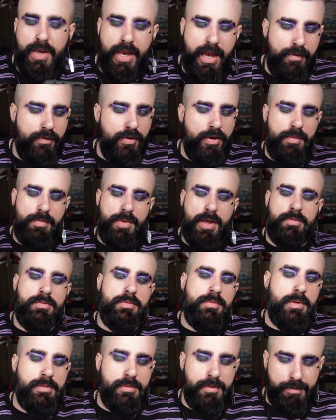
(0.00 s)
we have on, blah
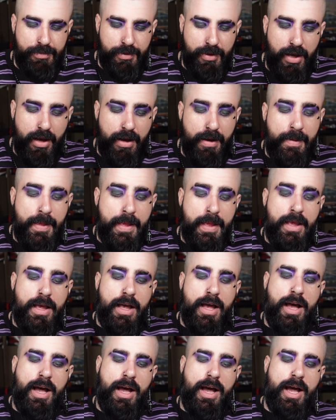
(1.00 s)
blah blah blah blah,
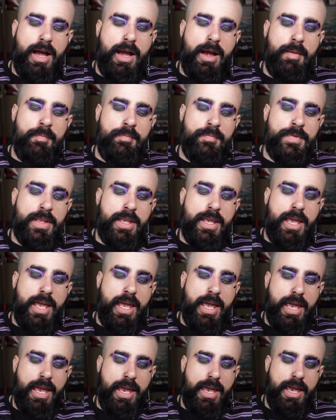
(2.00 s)
um,
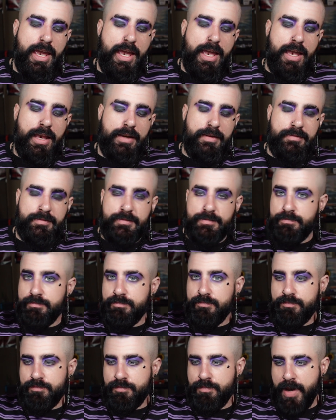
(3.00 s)
and
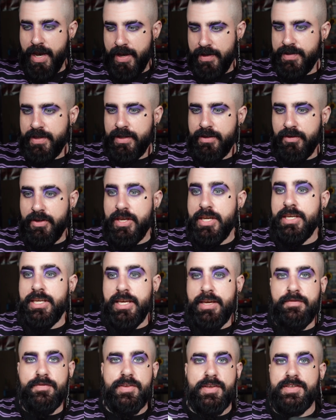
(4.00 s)
basically
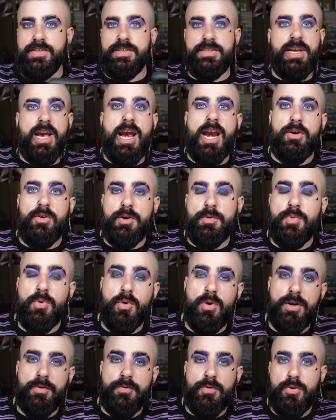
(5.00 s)
give this entire
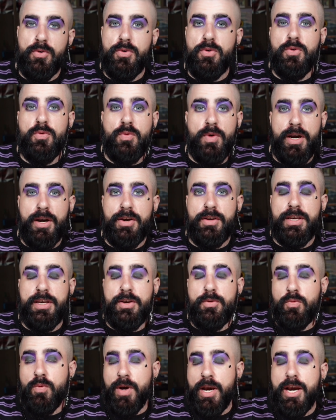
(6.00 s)
report of who,
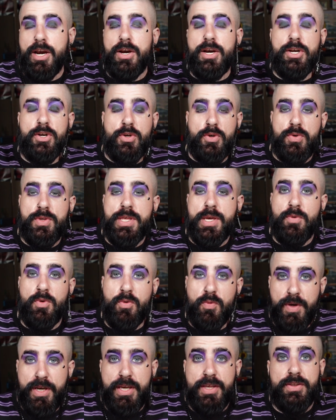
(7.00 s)
where, where, and who they were
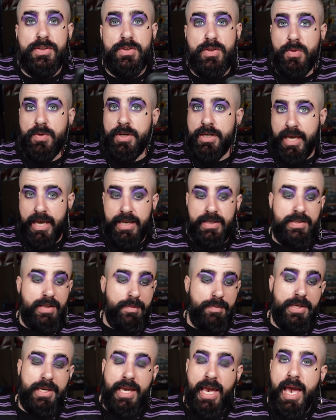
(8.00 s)
with. So in case
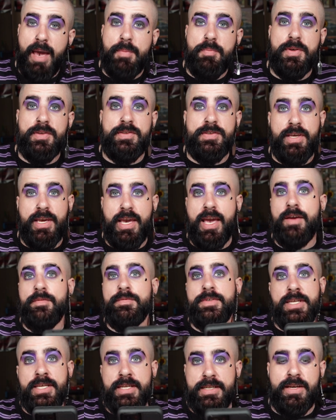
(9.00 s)
something happens, they
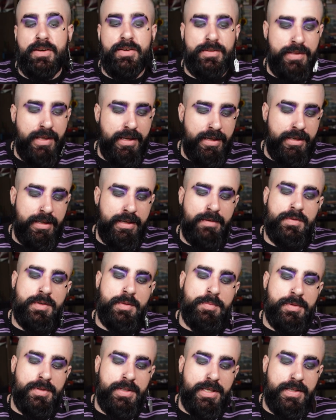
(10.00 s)
have details they can give to
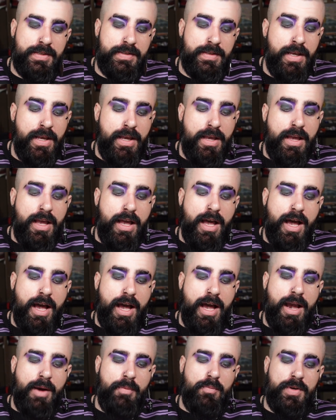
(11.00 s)
police.
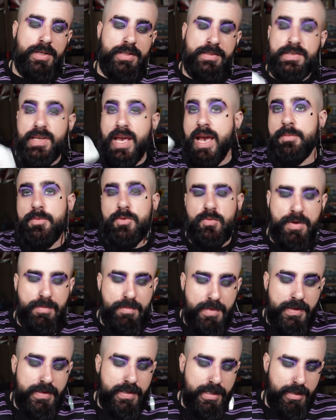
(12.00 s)
Um, when Simon went
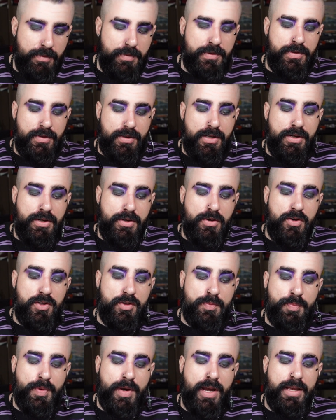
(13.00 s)
missing, it was on the
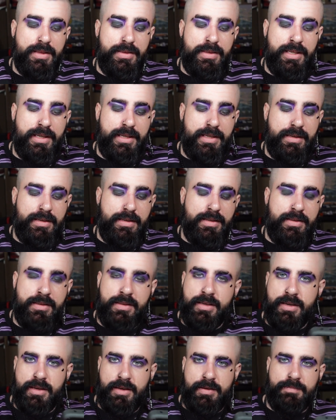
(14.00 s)
news, but the
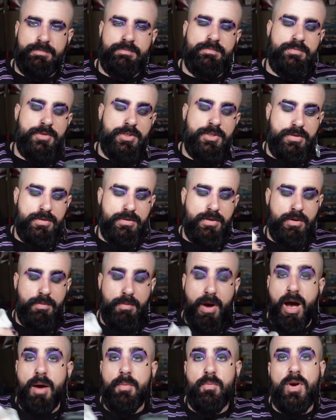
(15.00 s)
the her
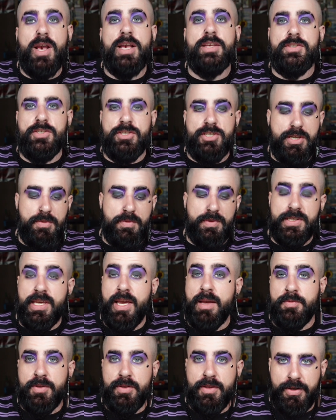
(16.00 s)
mom writes that she was
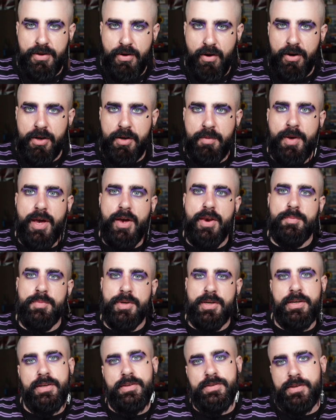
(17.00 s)
kept in the dark about it
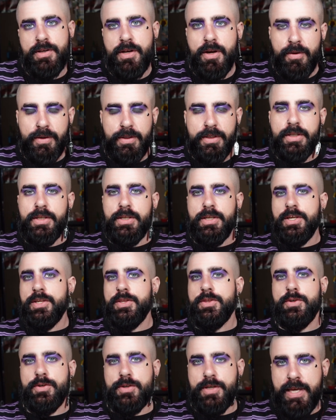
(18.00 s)
because you know
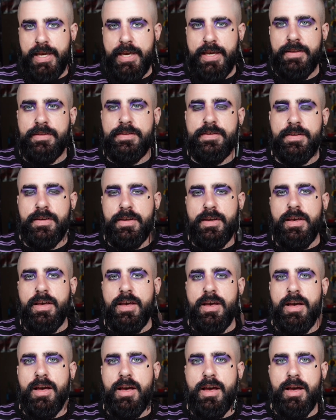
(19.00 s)
they're kids.
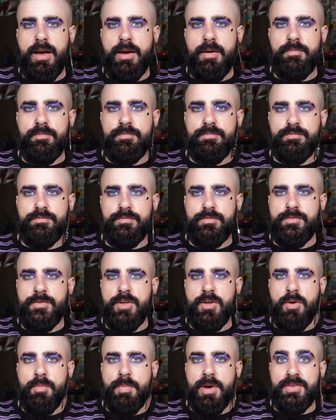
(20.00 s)
Um,
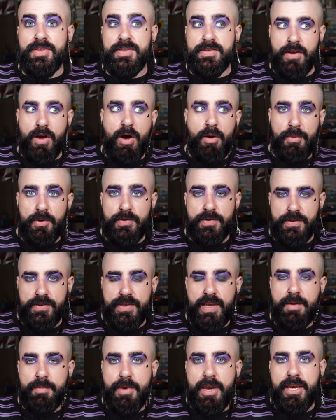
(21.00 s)
you know, about this almost the
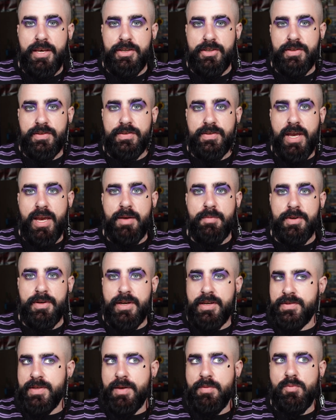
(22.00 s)
same age as
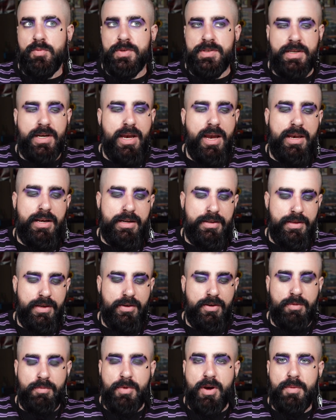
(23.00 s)
Simon. Simon was nine. I
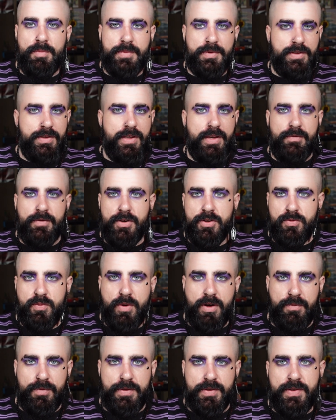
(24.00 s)
think her mom was eleven or
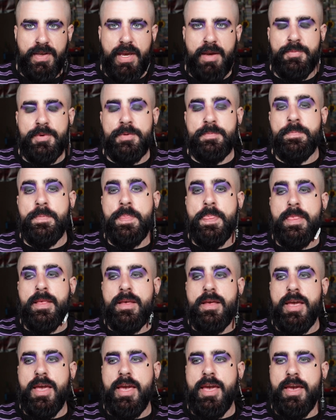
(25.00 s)
twelve when this happened,
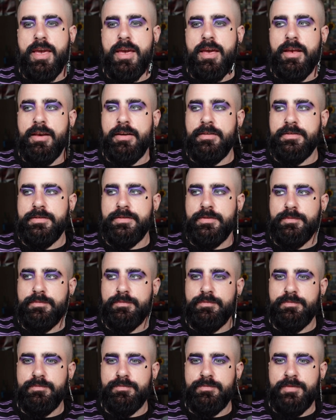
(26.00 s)
and
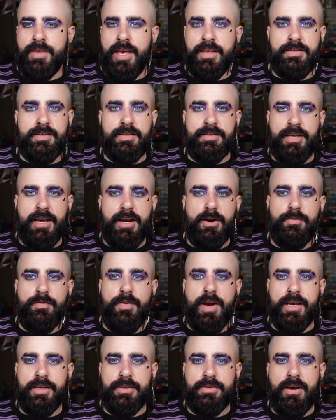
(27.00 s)
that's a
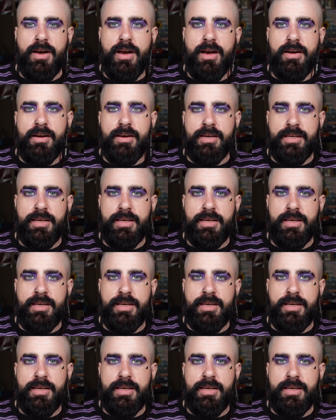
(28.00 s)
terrifying thought. A